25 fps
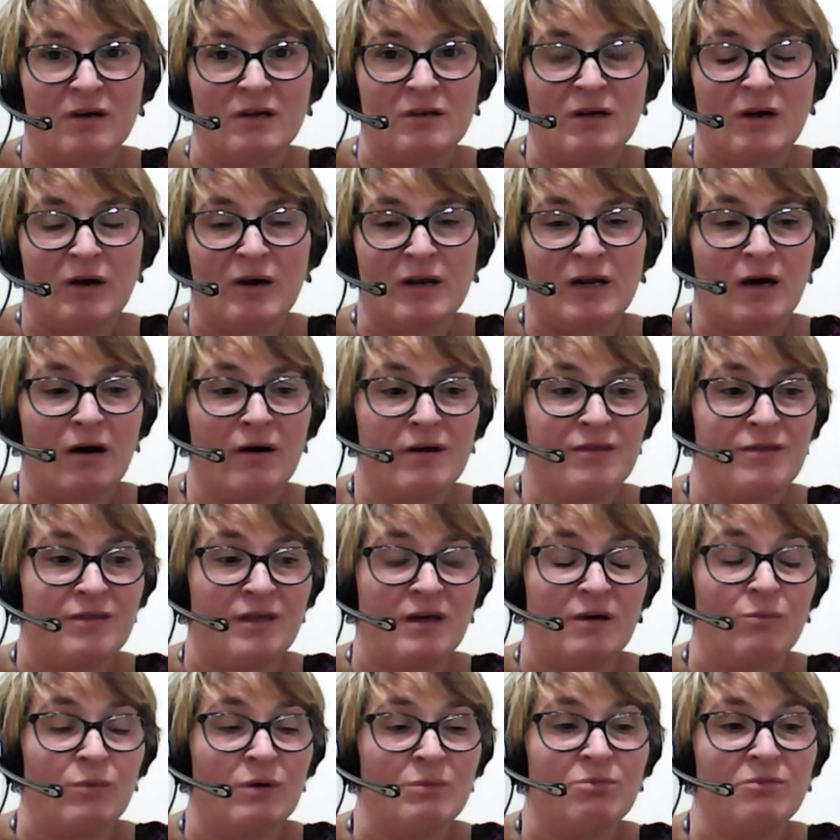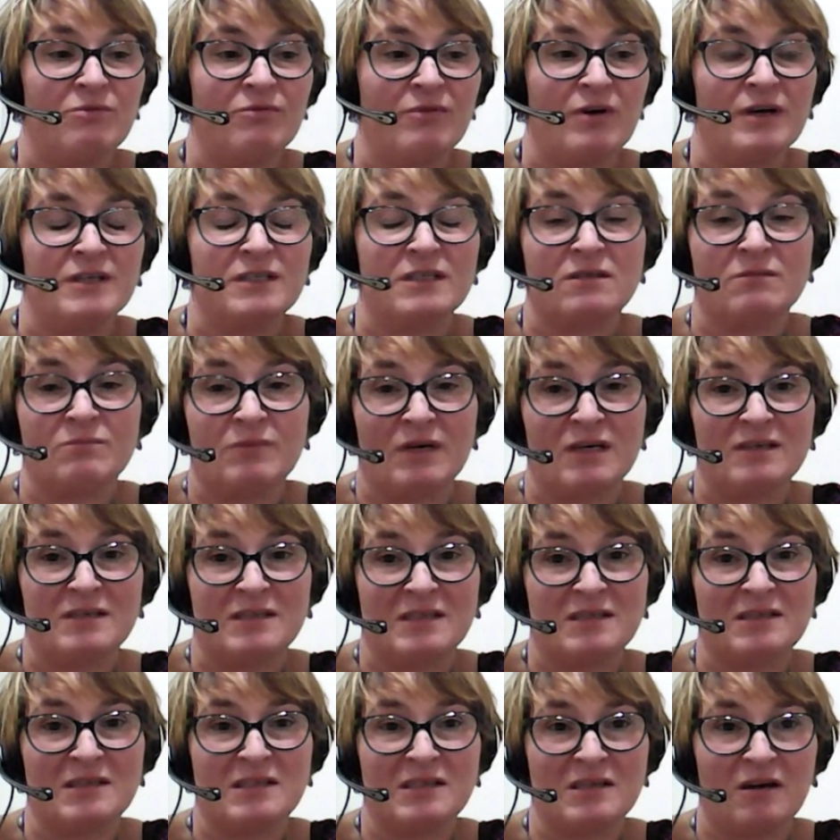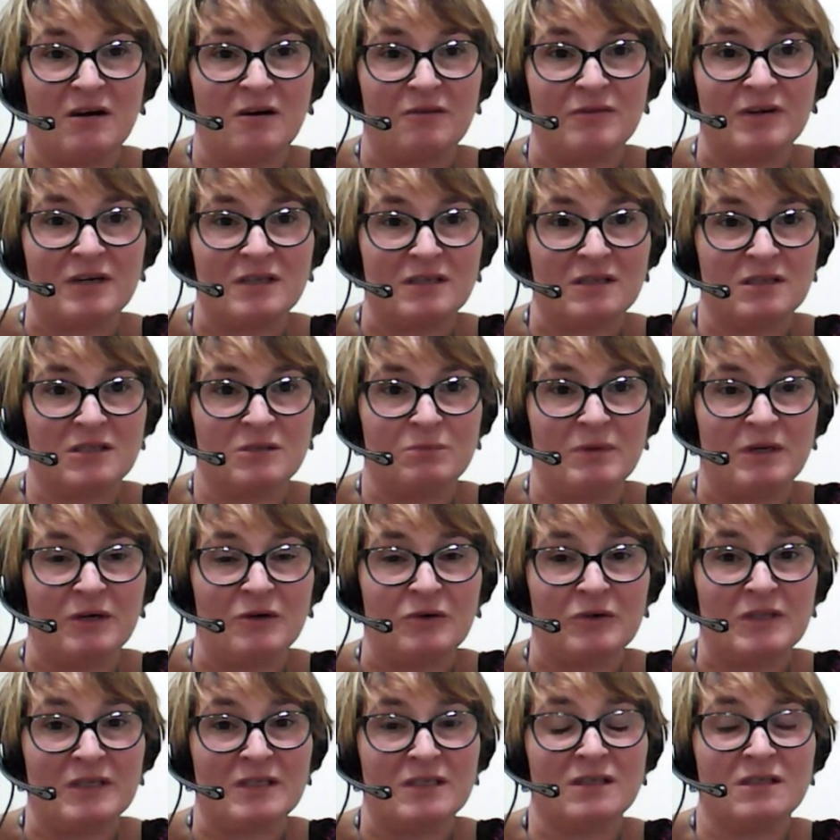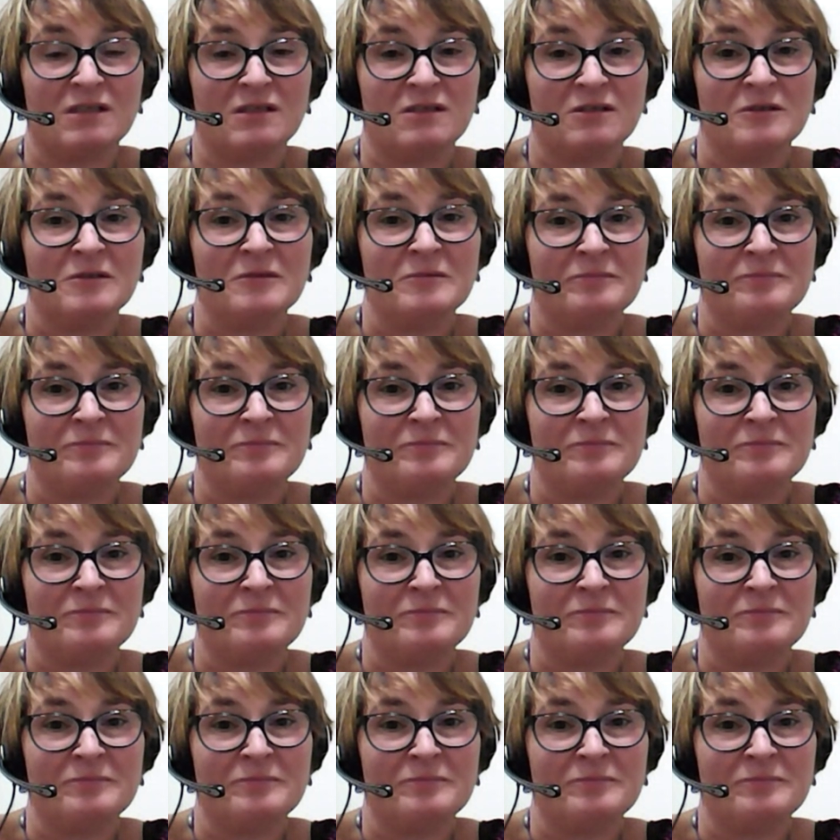And I think we provide an amazing service, to be honest.